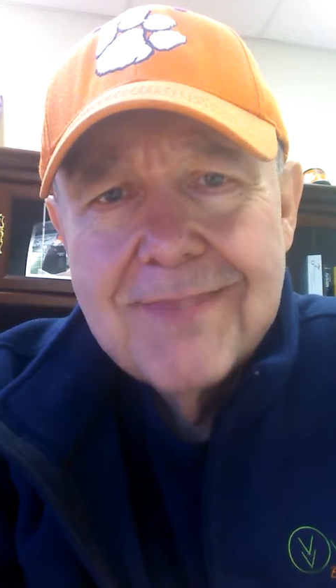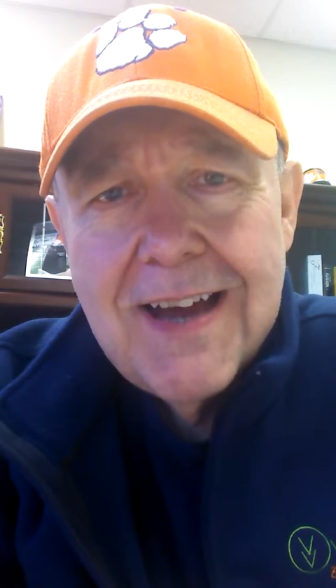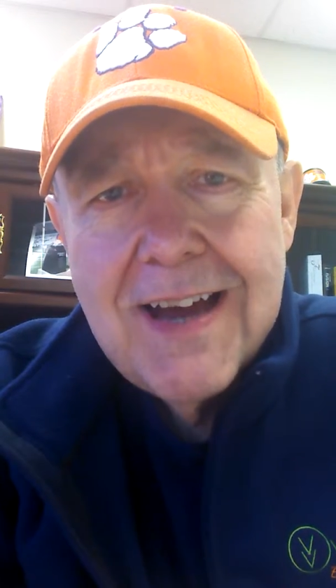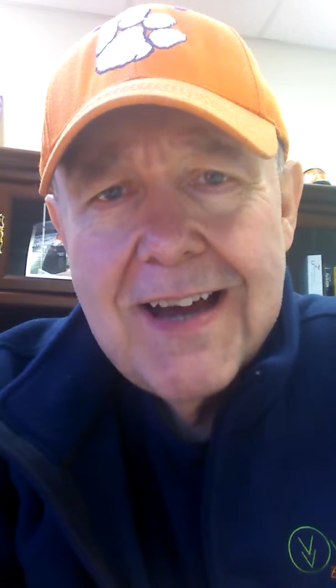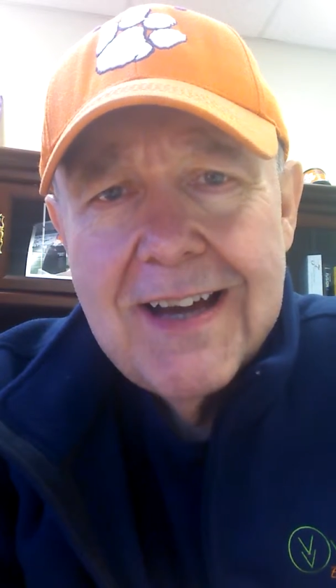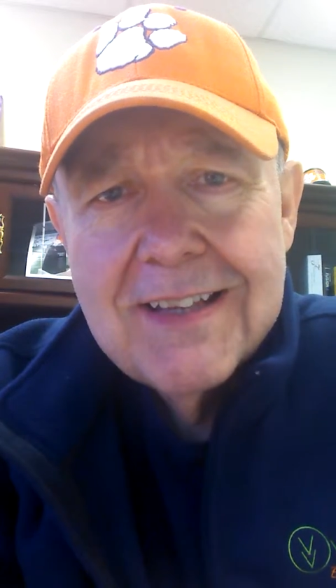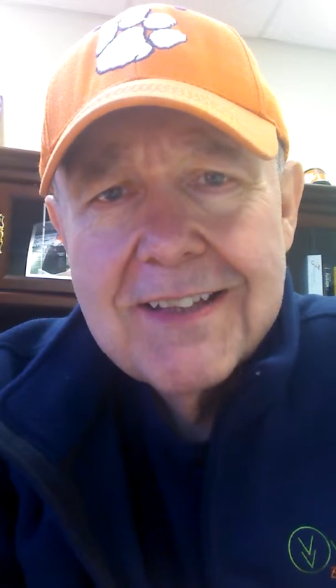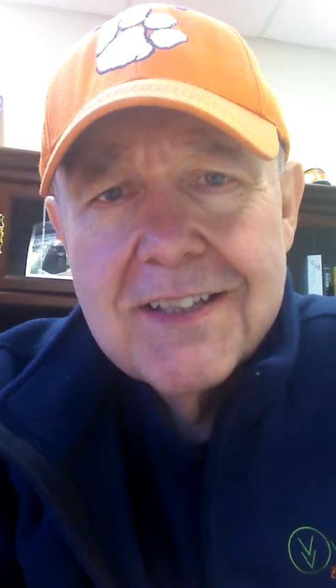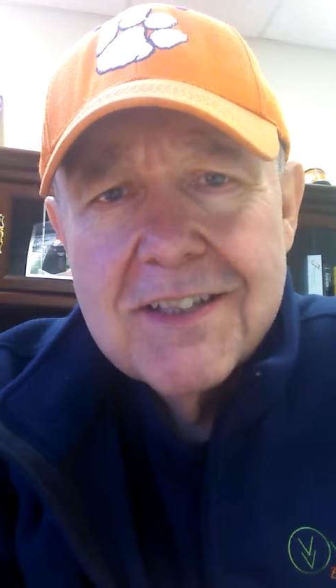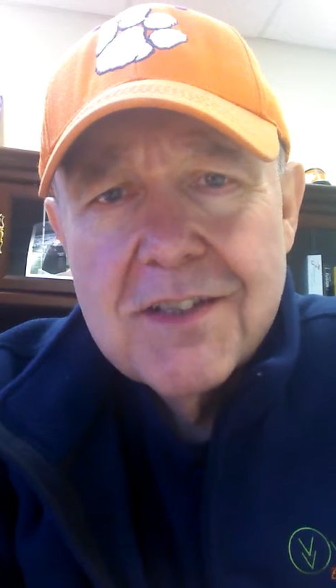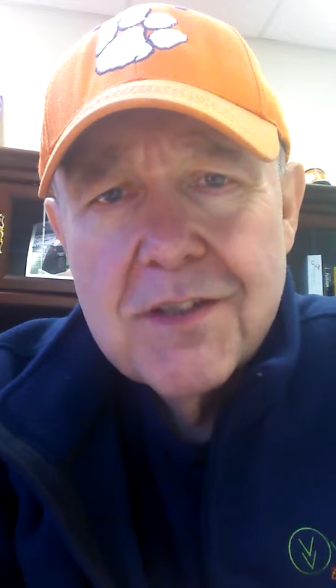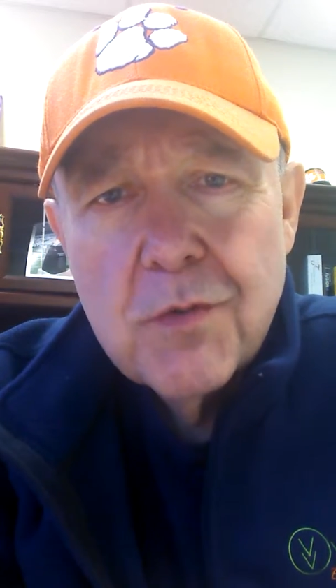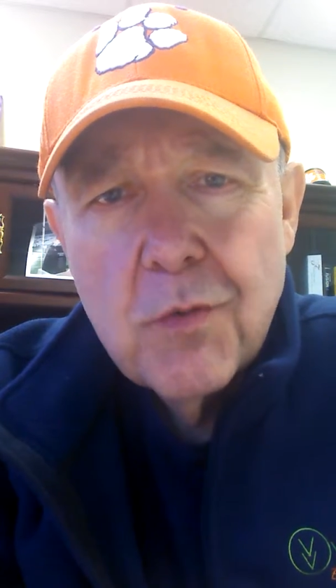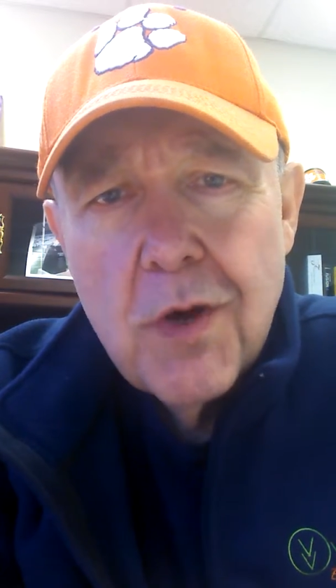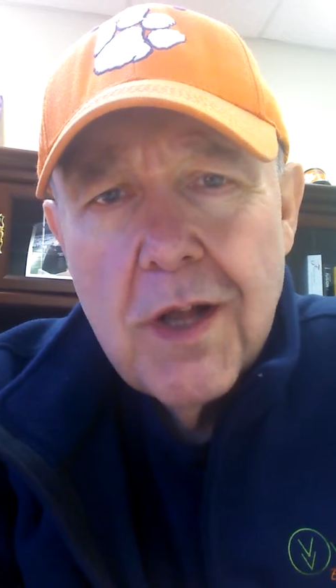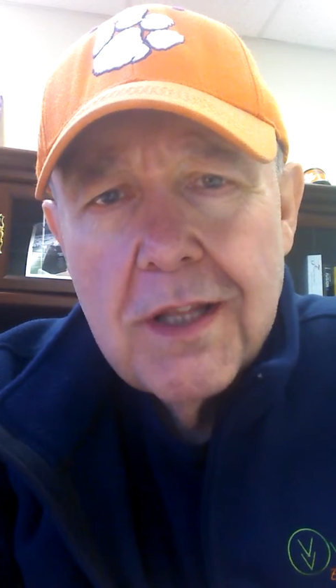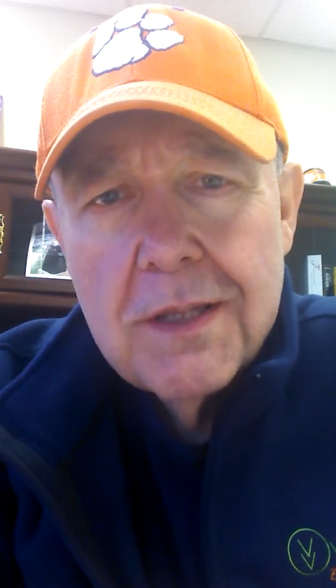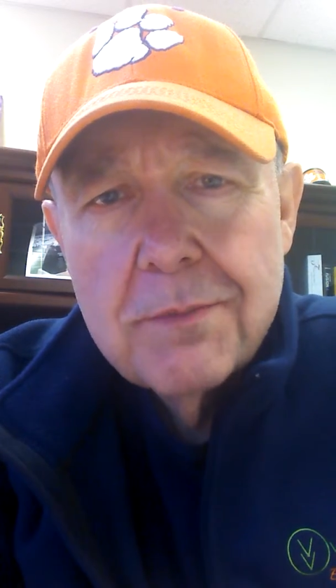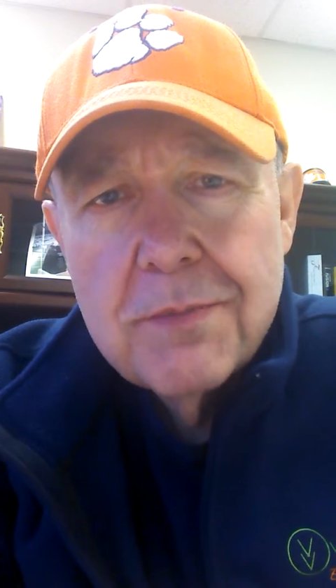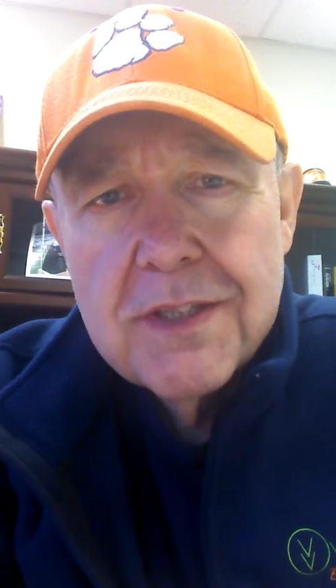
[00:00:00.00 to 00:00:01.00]
Hi, this is
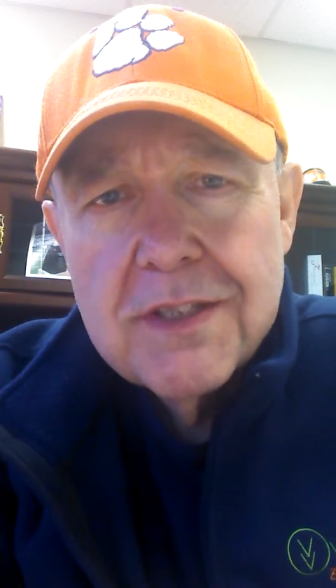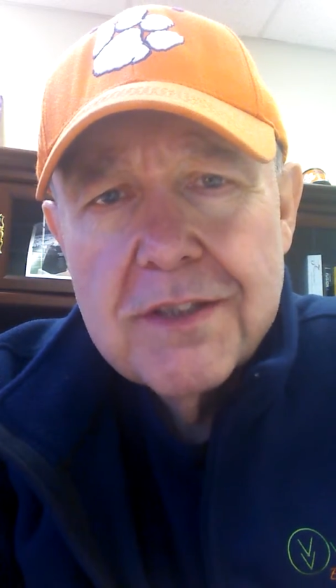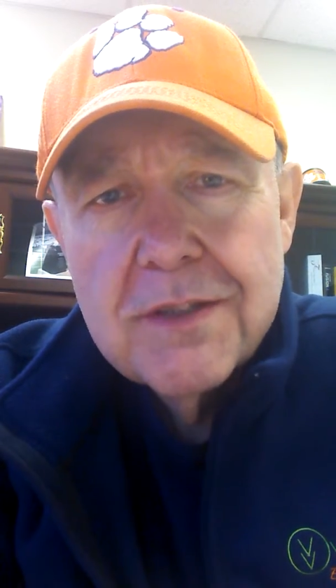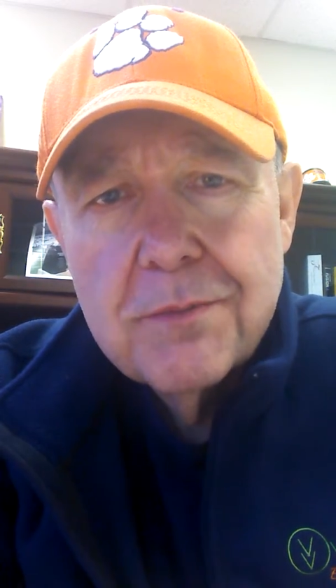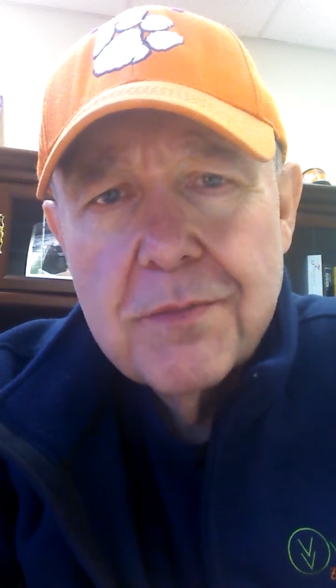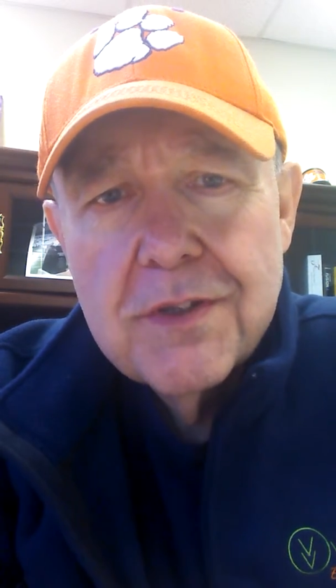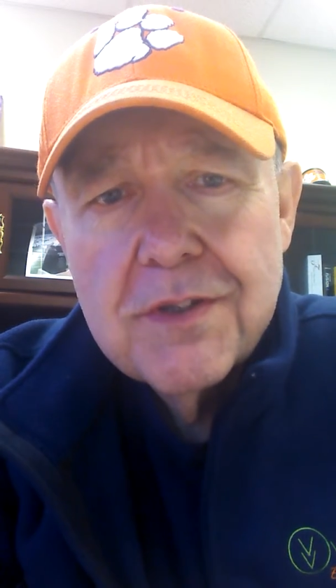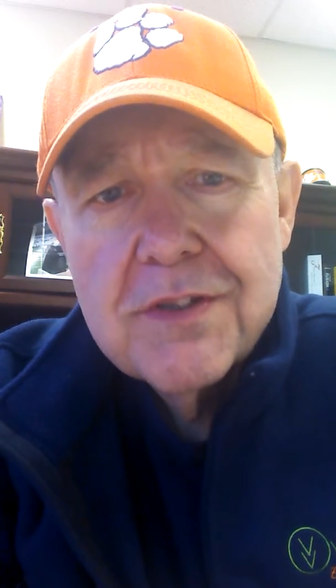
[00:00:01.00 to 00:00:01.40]
Wally Bishop,